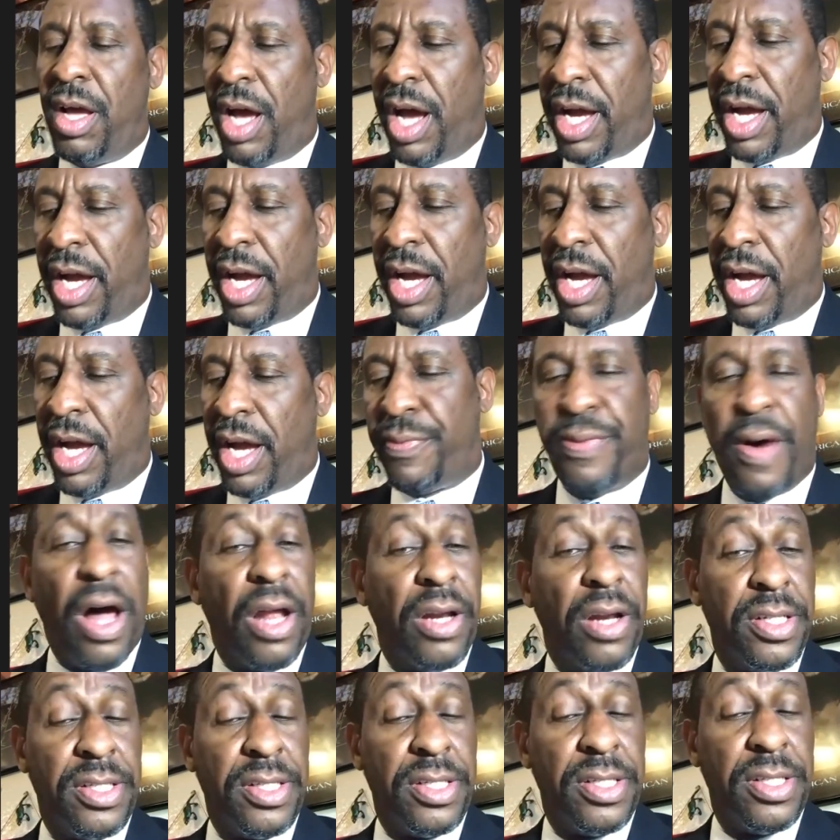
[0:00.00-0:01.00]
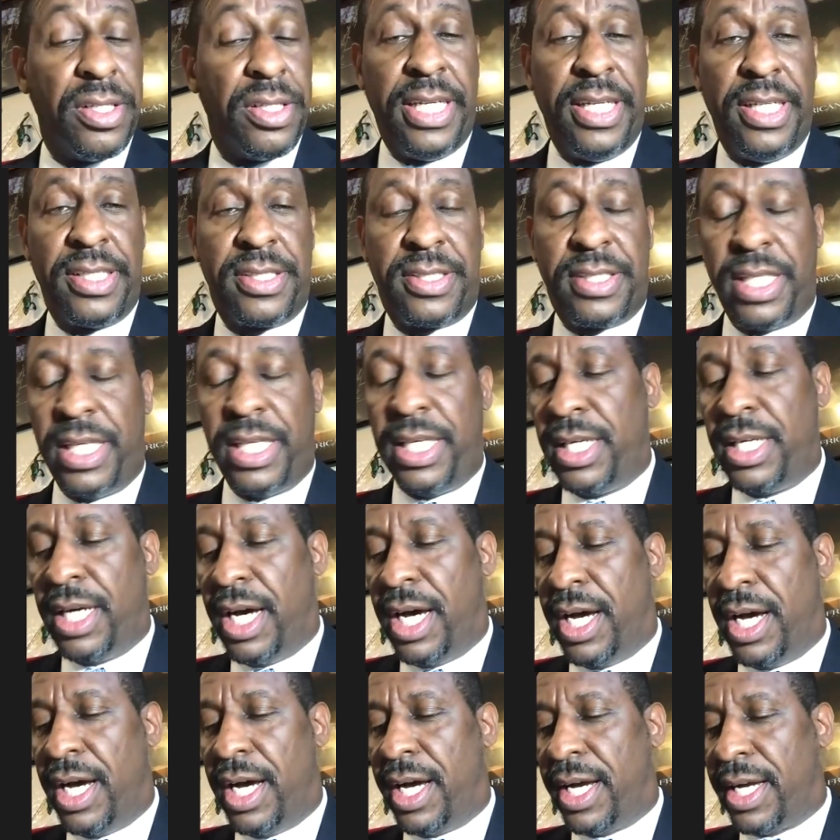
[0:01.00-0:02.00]
again, following the CDC
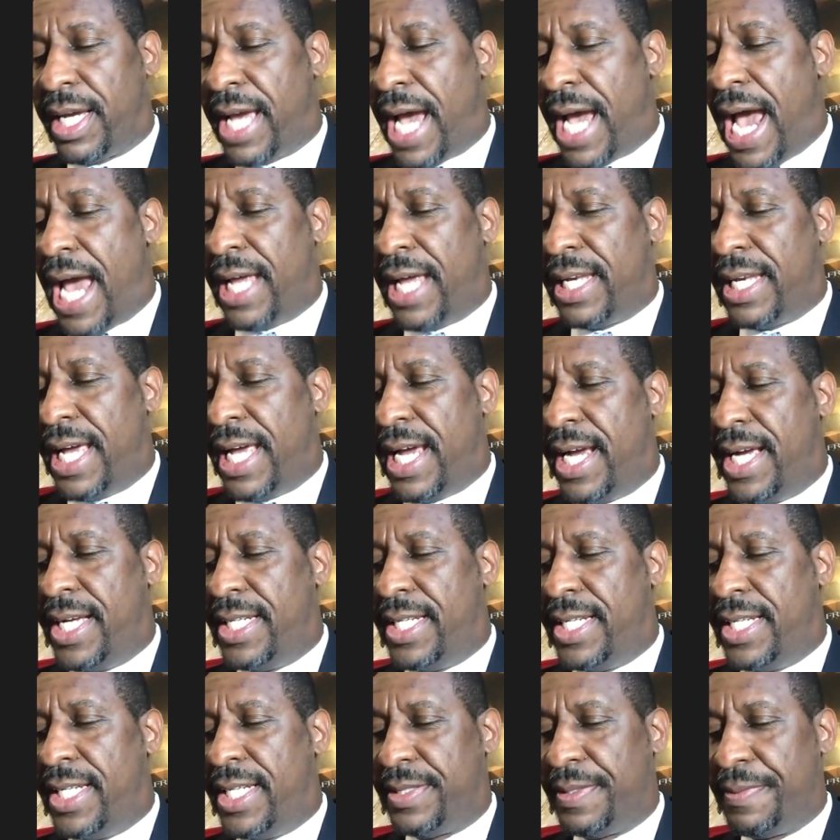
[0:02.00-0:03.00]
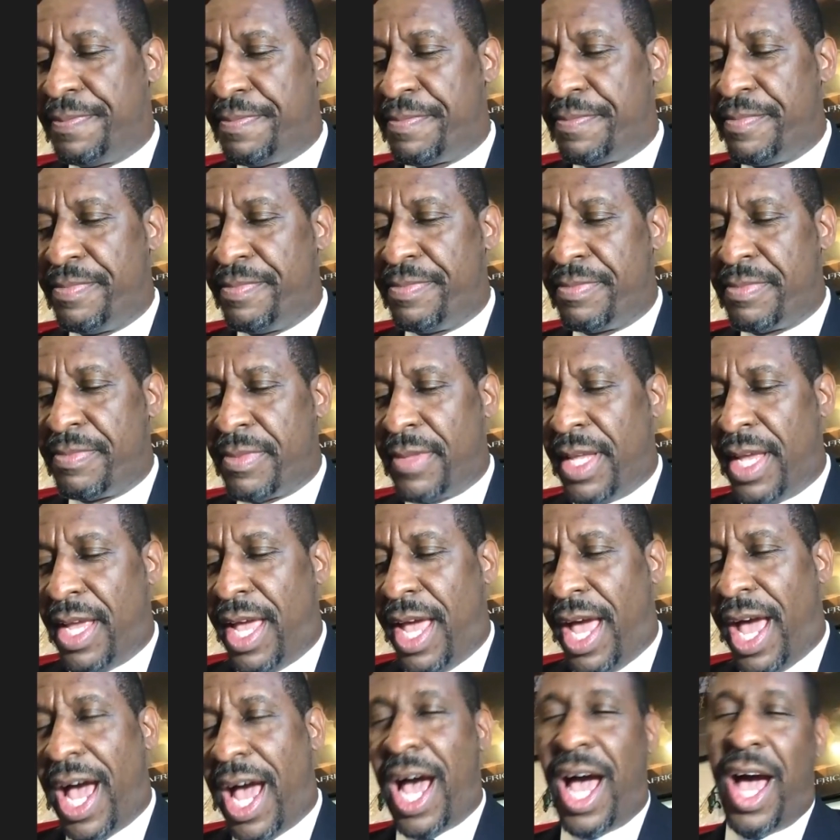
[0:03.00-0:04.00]
guidelines.
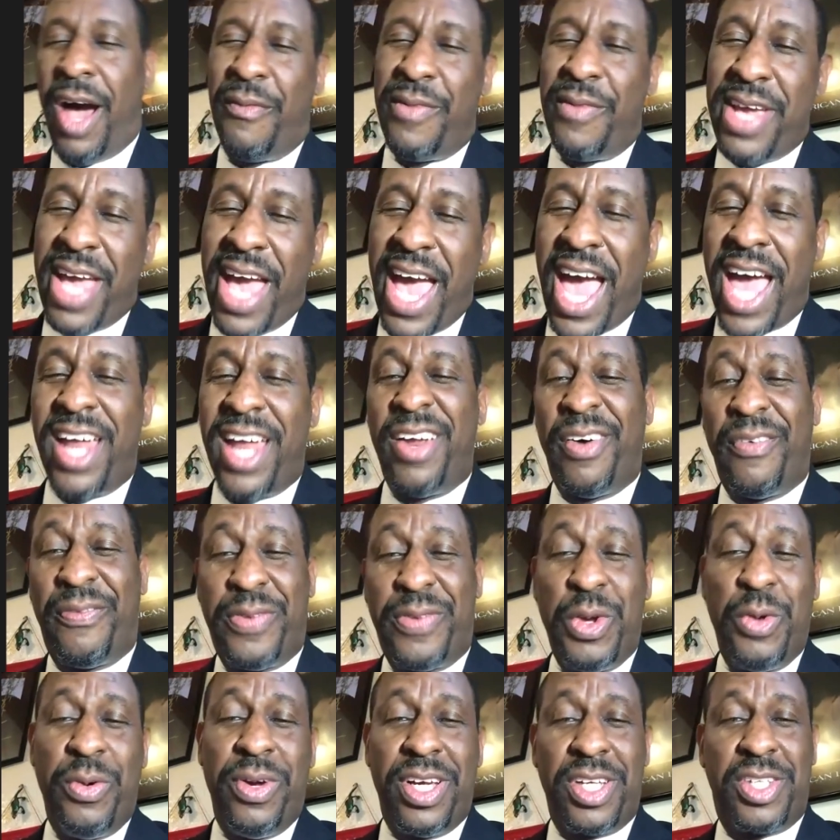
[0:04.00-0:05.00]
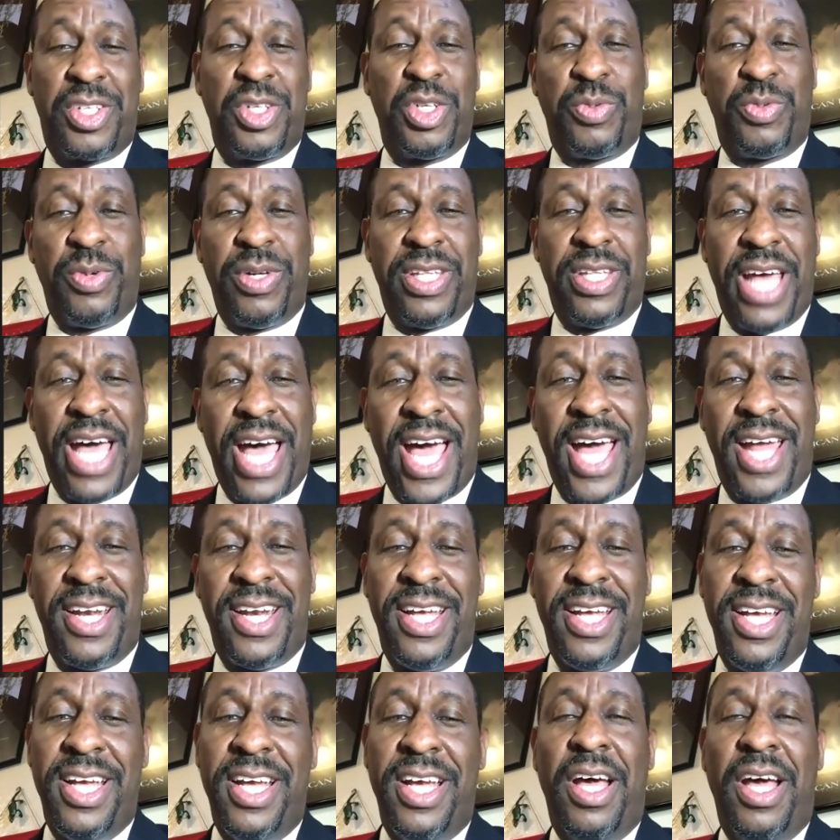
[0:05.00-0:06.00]
We had a few issues with that,
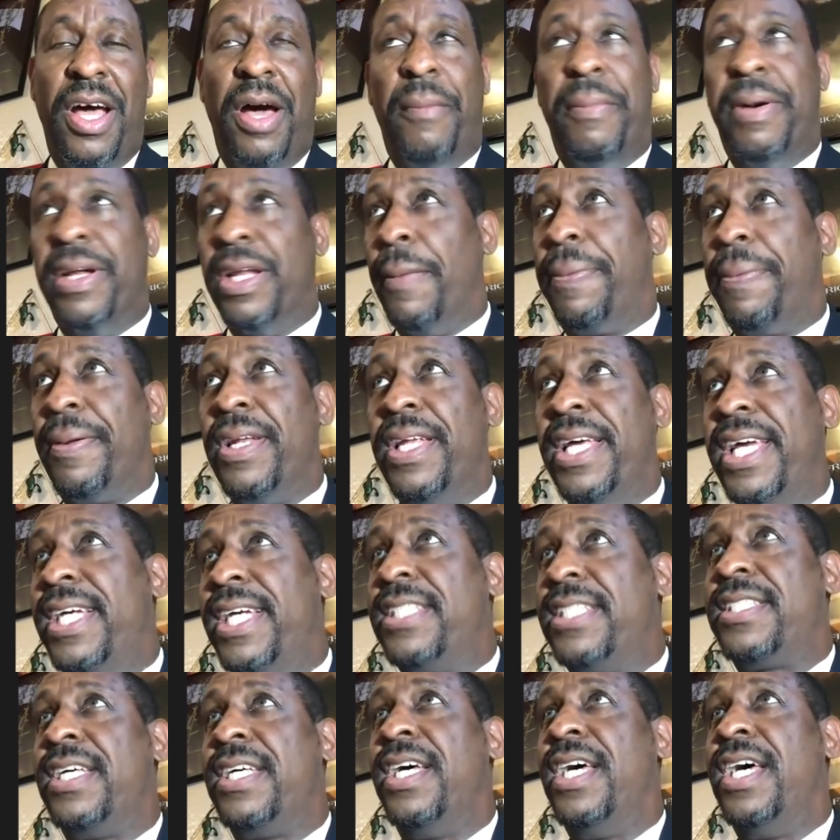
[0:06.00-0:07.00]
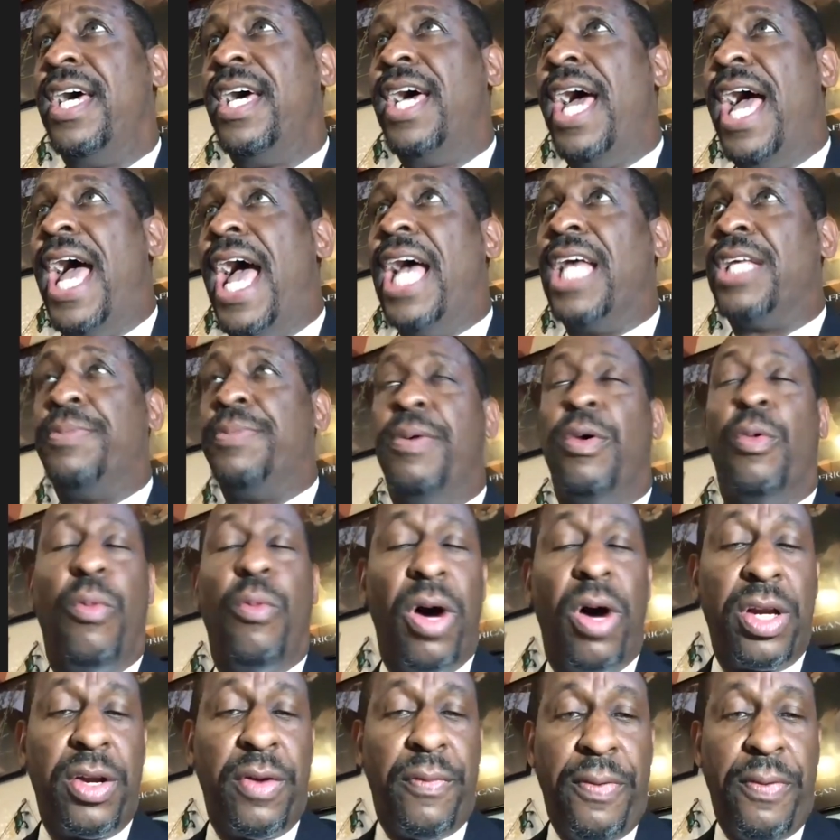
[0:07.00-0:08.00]
but the police has been
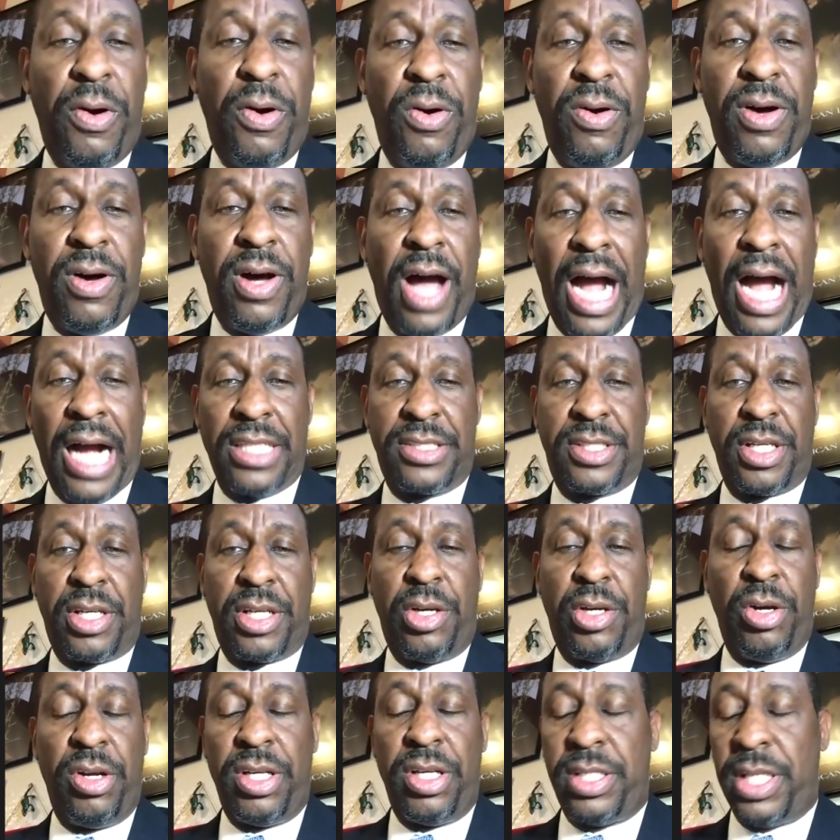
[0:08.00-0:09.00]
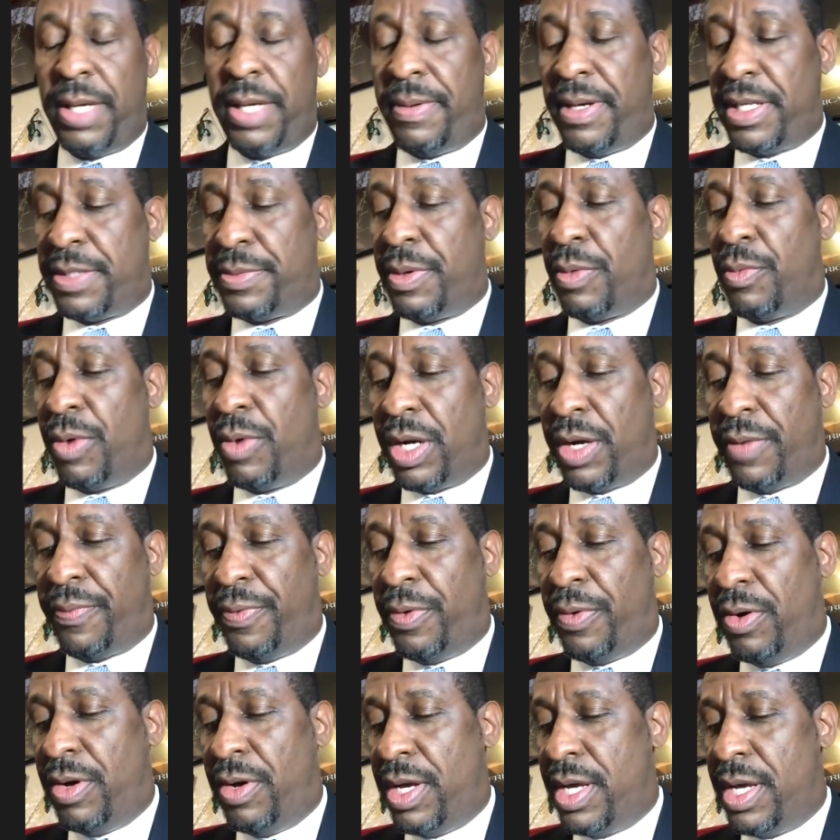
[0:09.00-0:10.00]
wonderful. Our security team has been
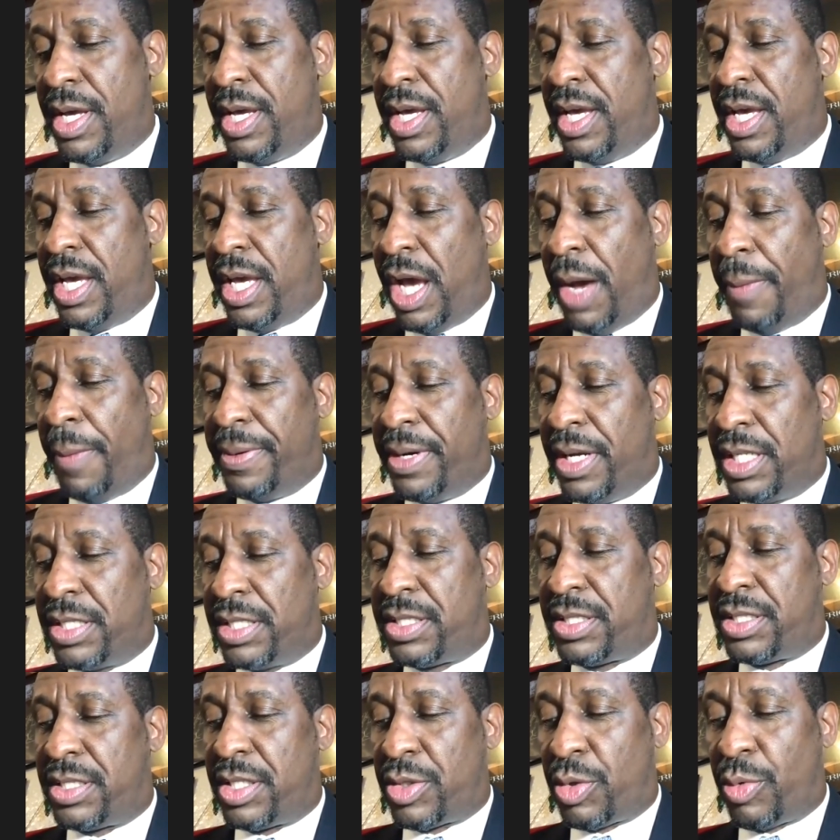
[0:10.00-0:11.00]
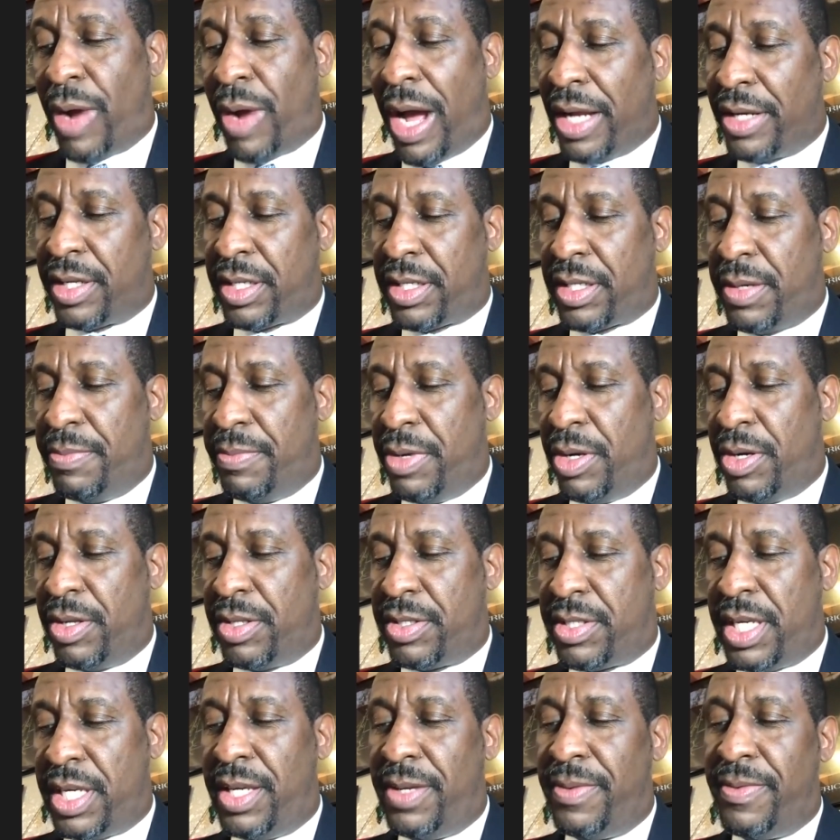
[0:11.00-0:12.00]
wonderful, helping us throughout the
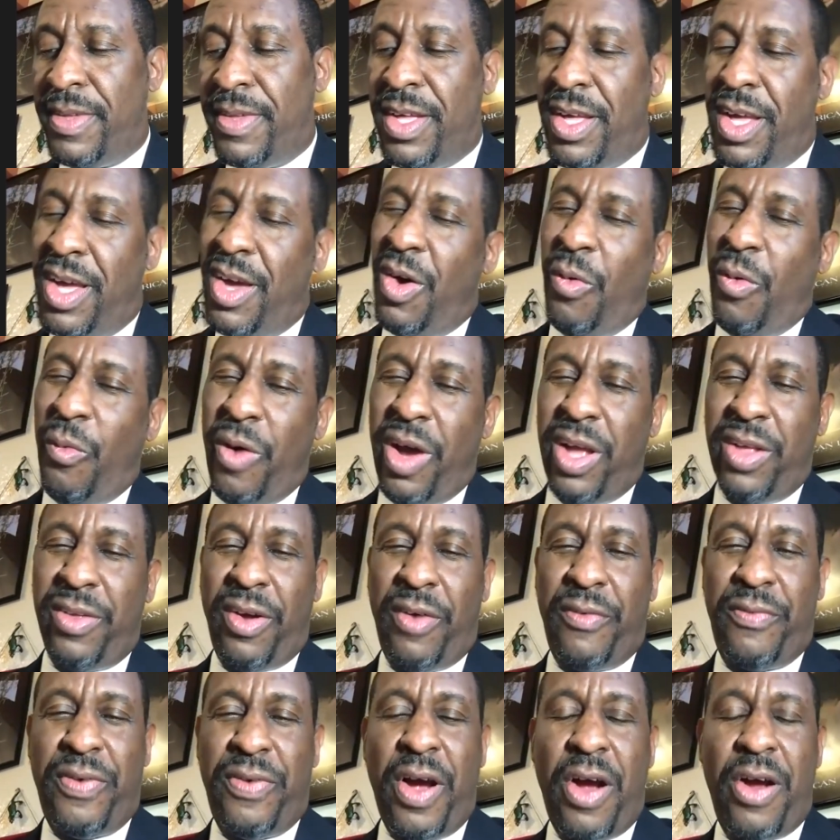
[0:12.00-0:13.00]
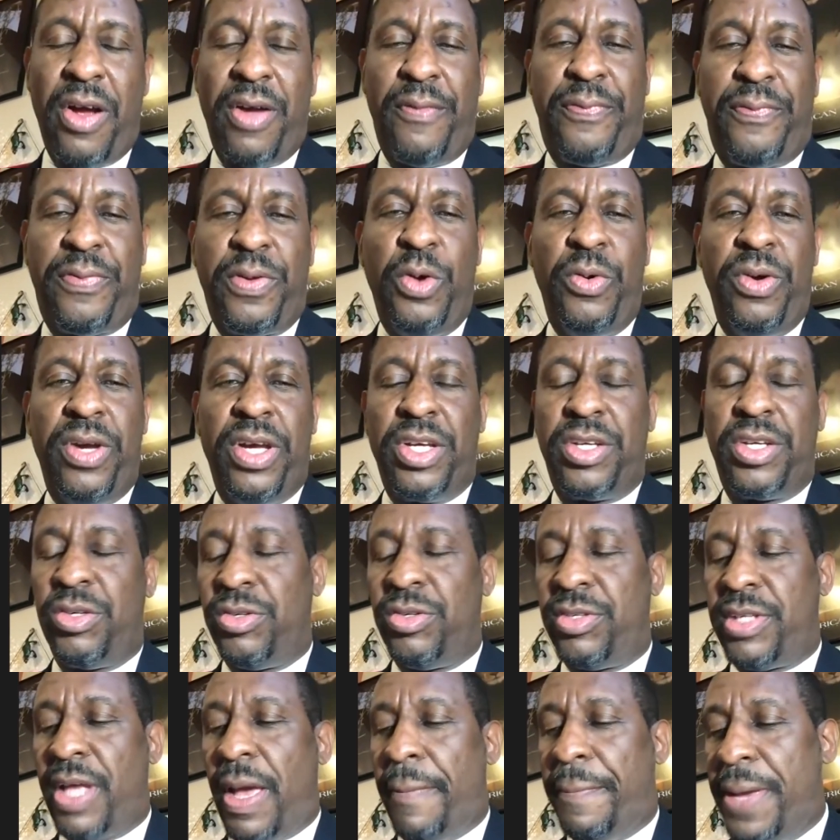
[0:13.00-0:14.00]
community with a very few
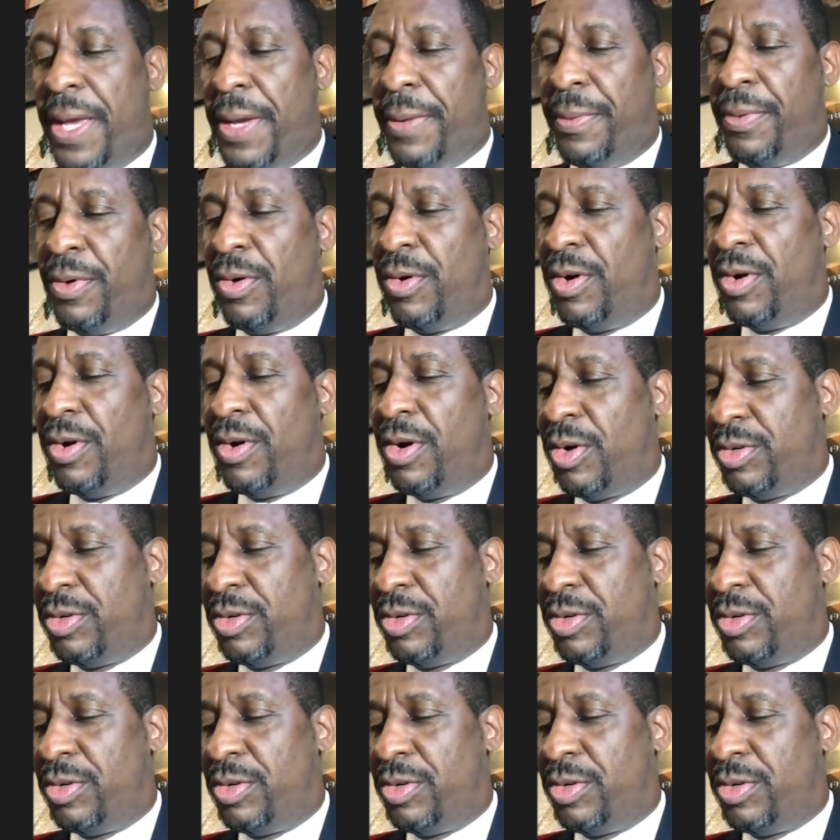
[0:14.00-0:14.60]
issues that people